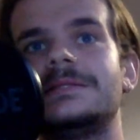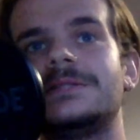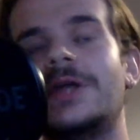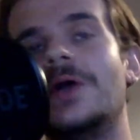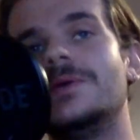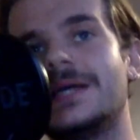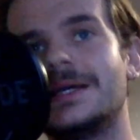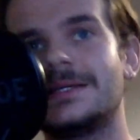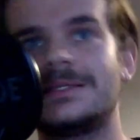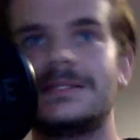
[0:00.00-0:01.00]

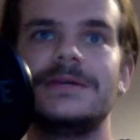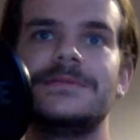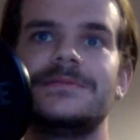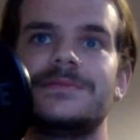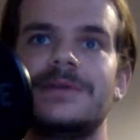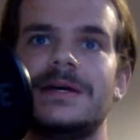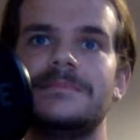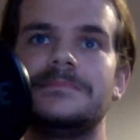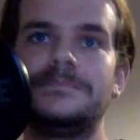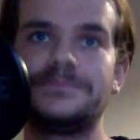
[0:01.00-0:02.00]
codecs that have
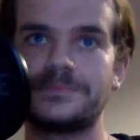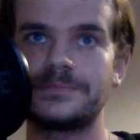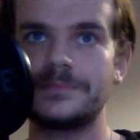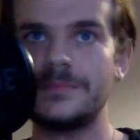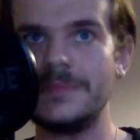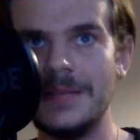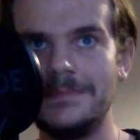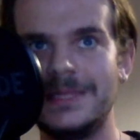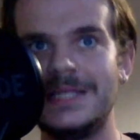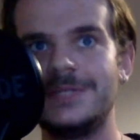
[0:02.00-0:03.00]

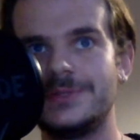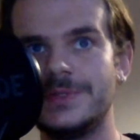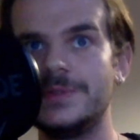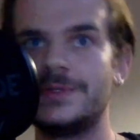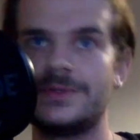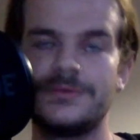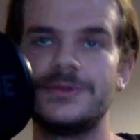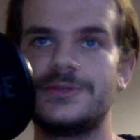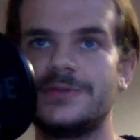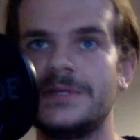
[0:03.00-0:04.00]
been introduced through
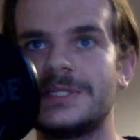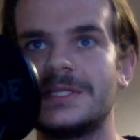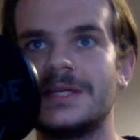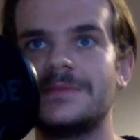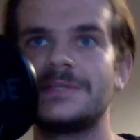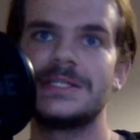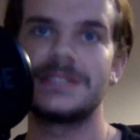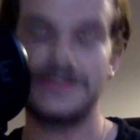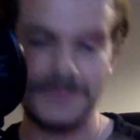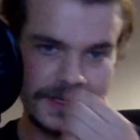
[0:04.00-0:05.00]
streaming
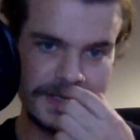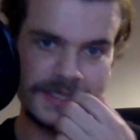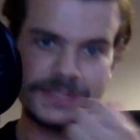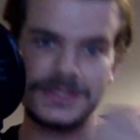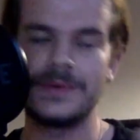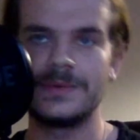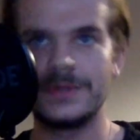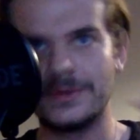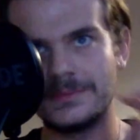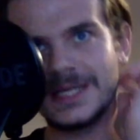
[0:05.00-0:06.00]
services. So
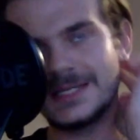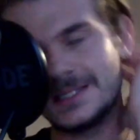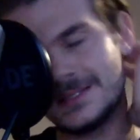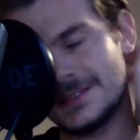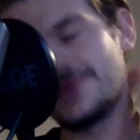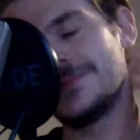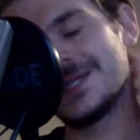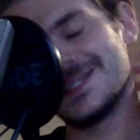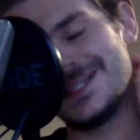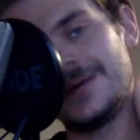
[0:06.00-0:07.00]
your
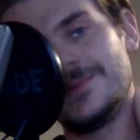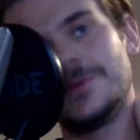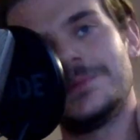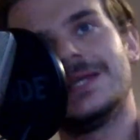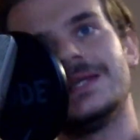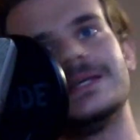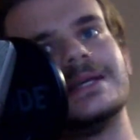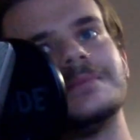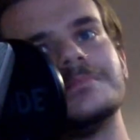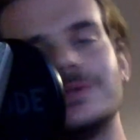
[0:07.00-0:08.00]
mixdown will be
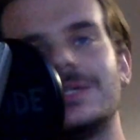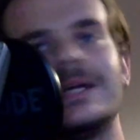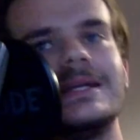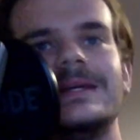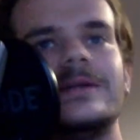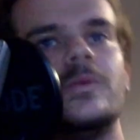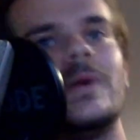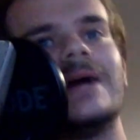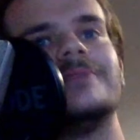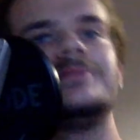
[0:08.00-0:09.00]
most likely in a
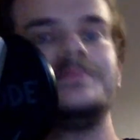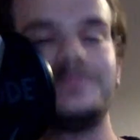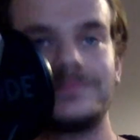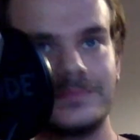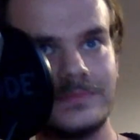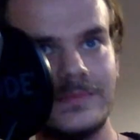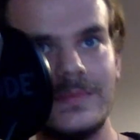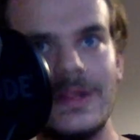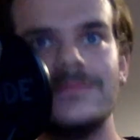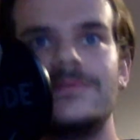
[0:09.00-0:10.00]
WAV
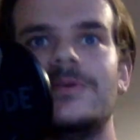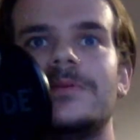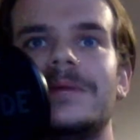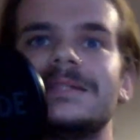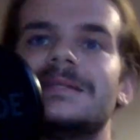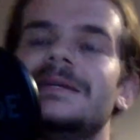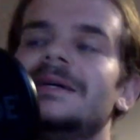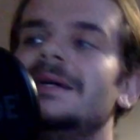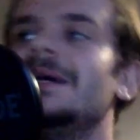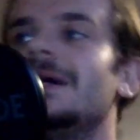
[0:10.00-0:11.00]
format,
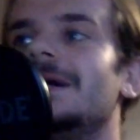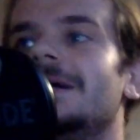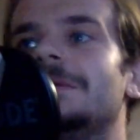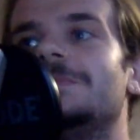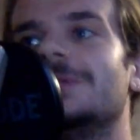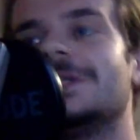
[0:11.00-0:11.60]
but the